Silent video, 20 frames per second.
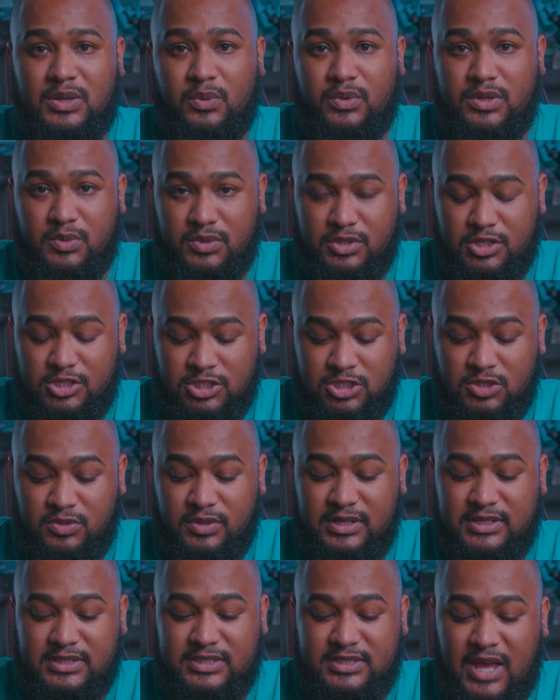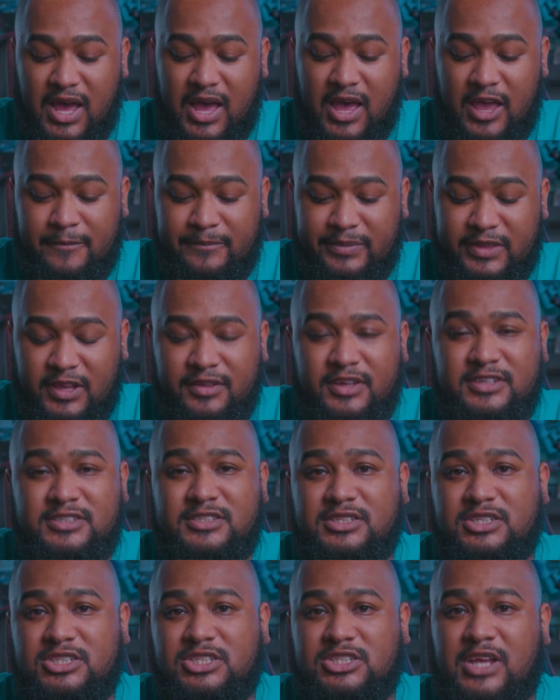and when you want to shoot inside. Now this
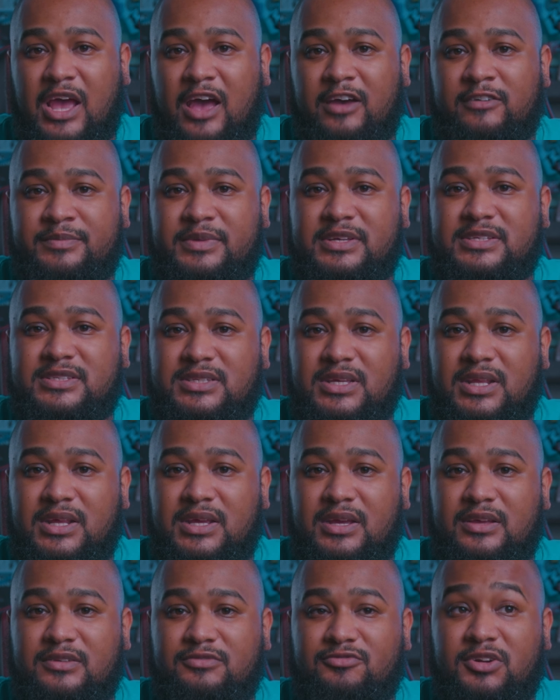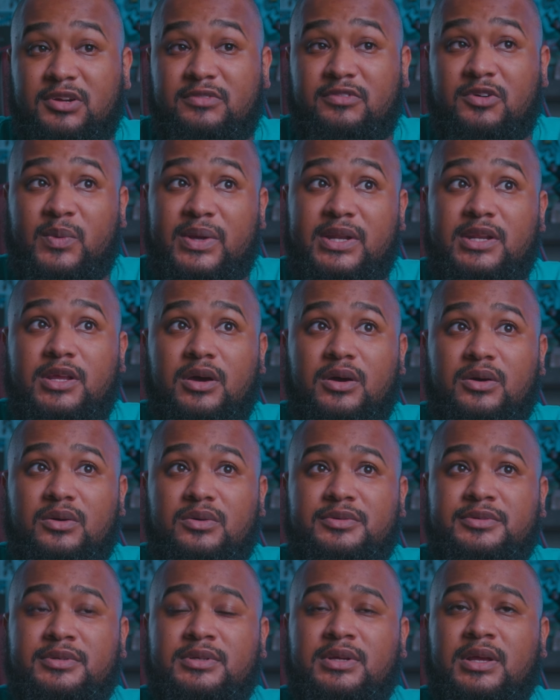is a shot of me sitting in front of a window,